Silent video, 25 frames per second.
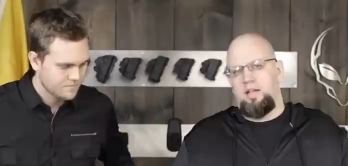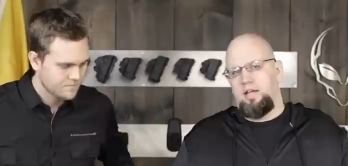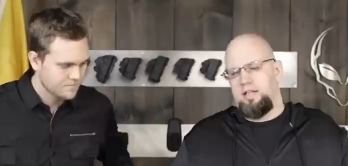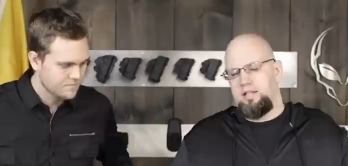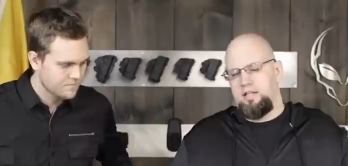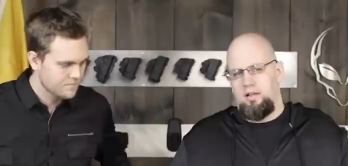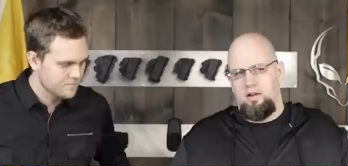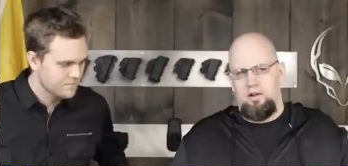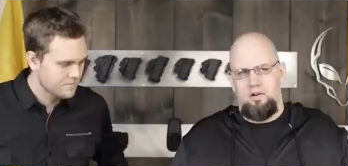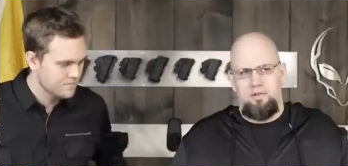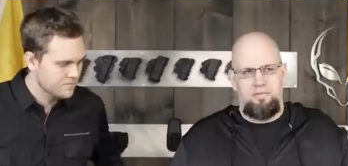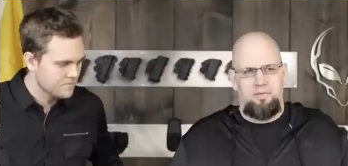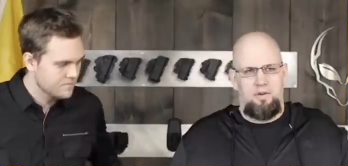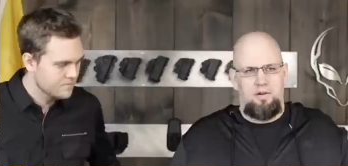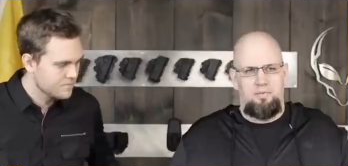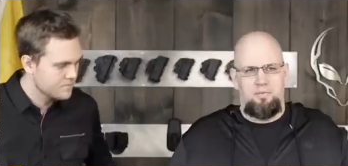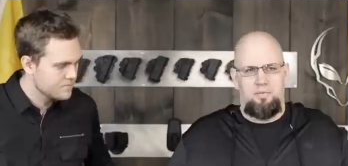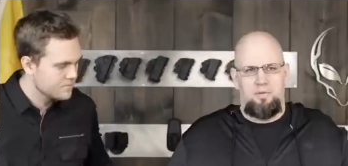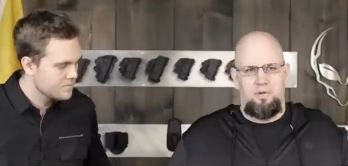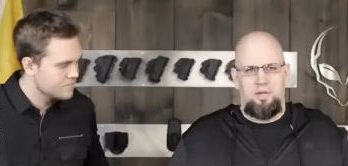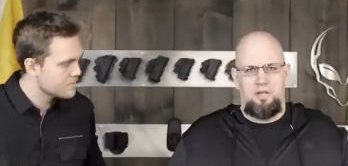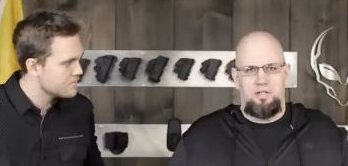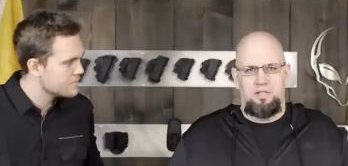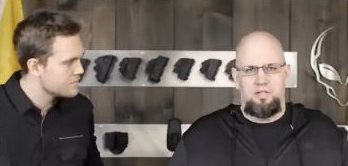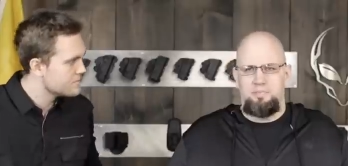Speaker 1: dot like they are
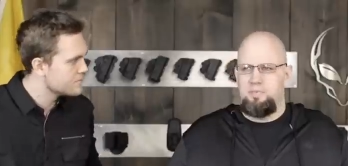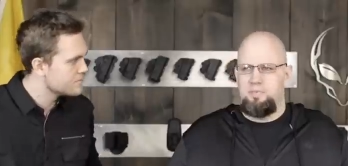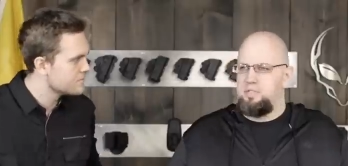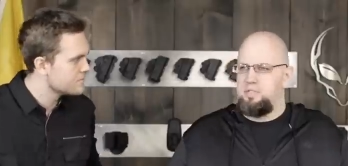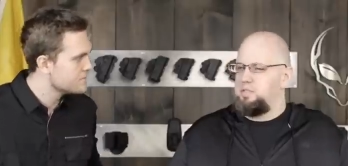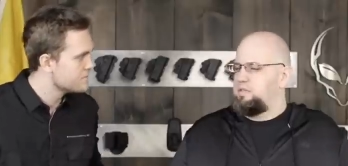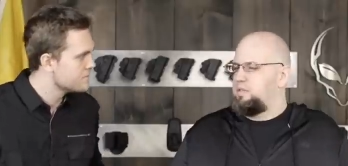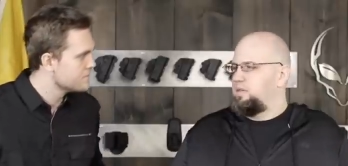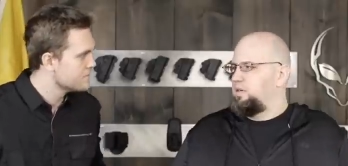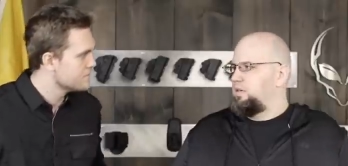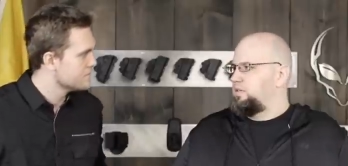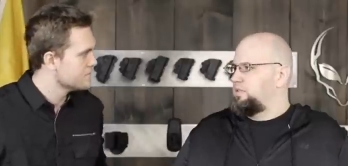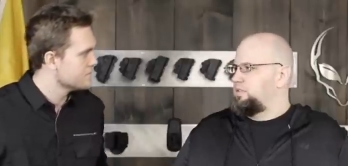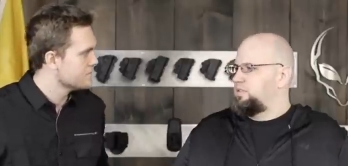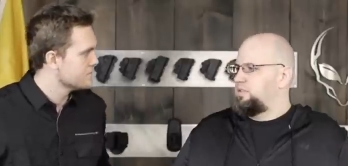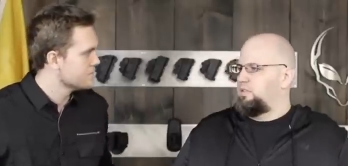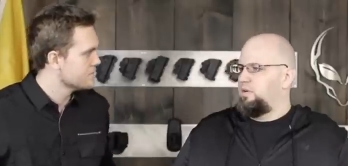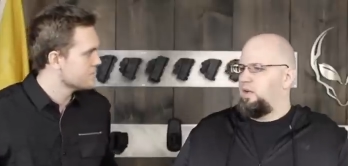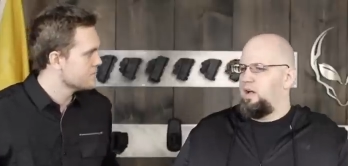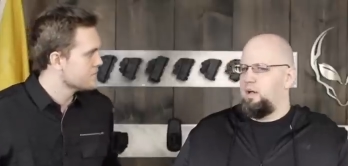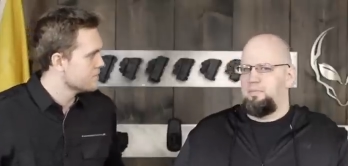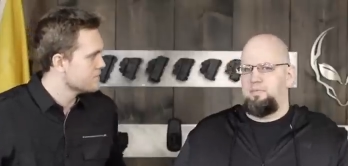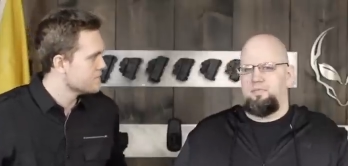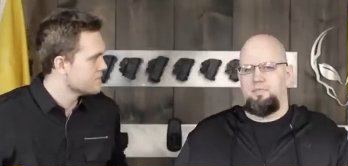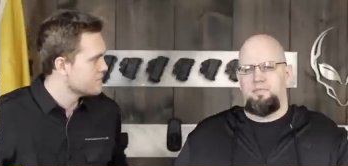for everyone else, but you can
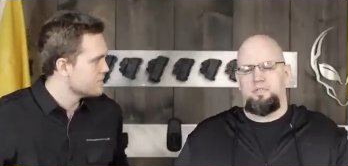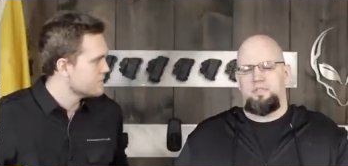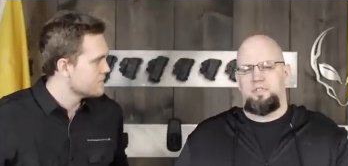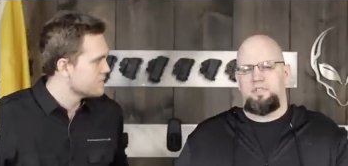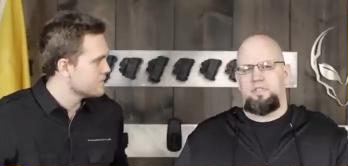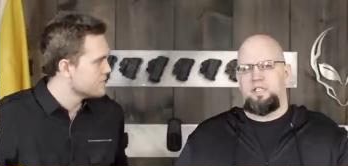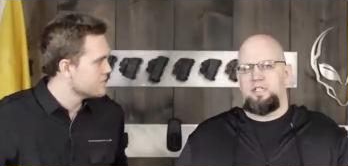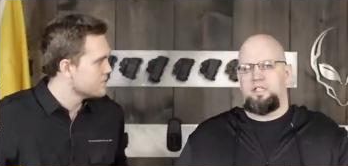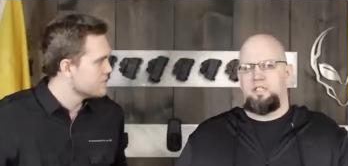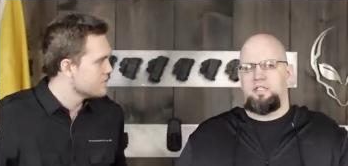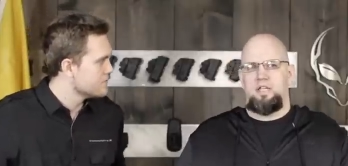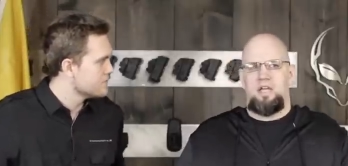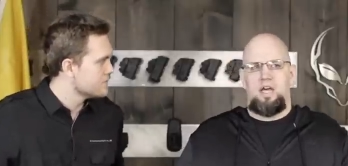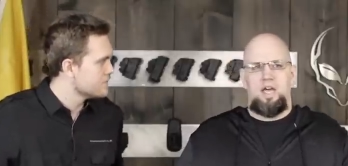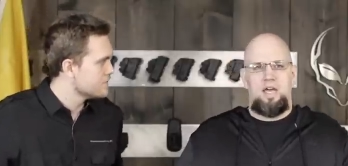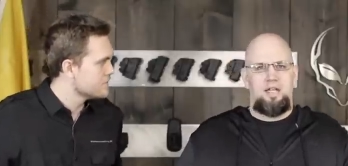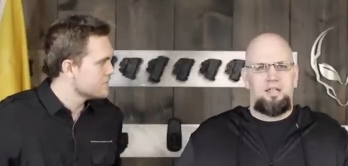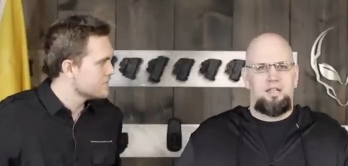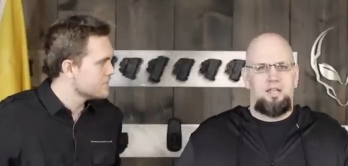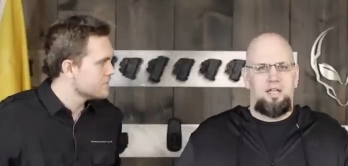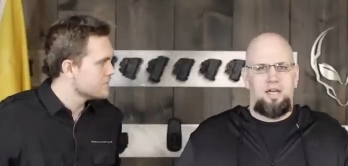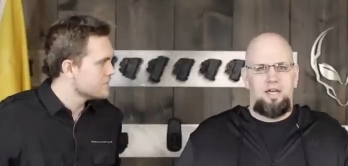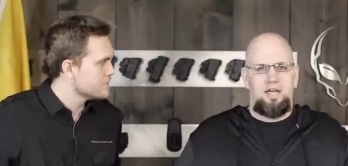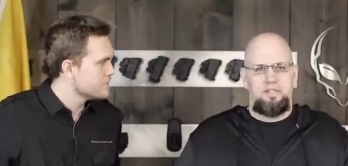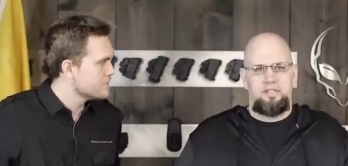also opt for Sig
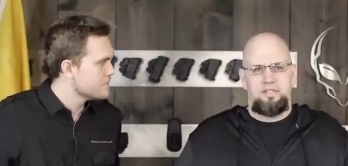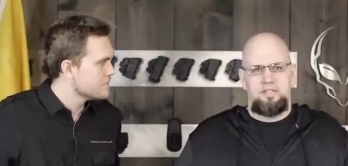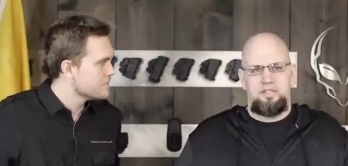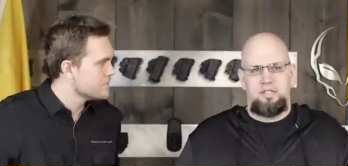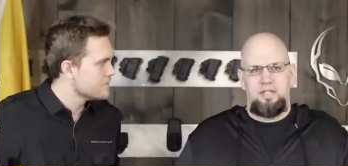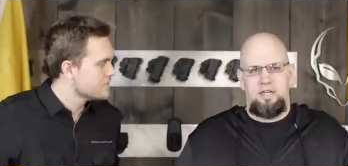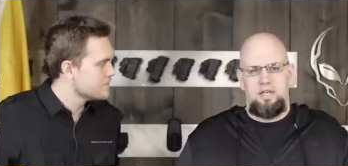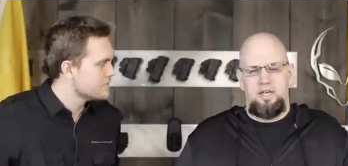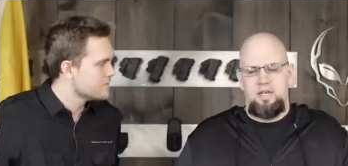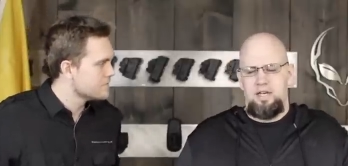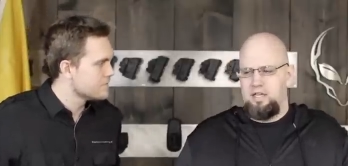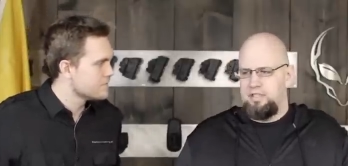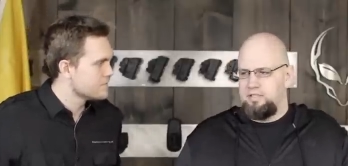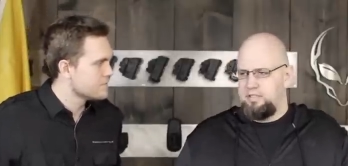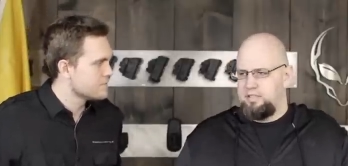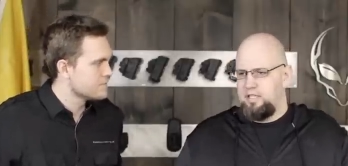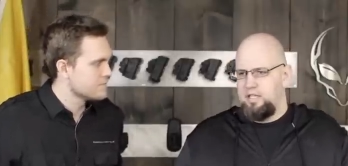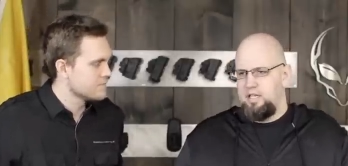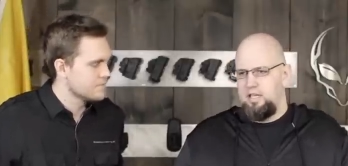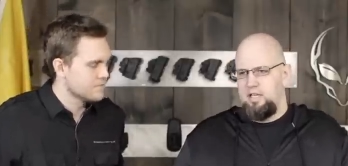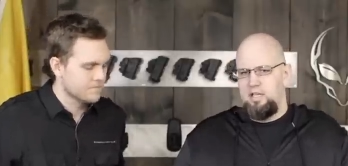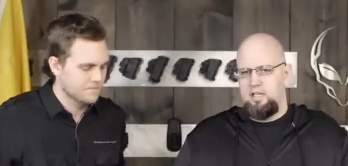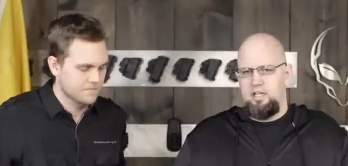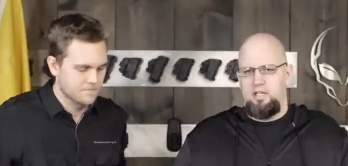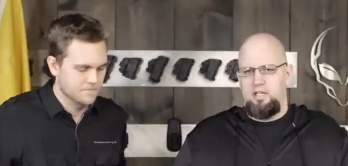nightlight
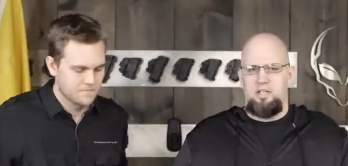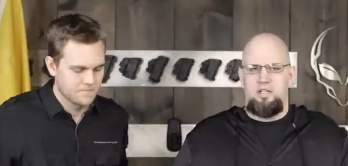sights.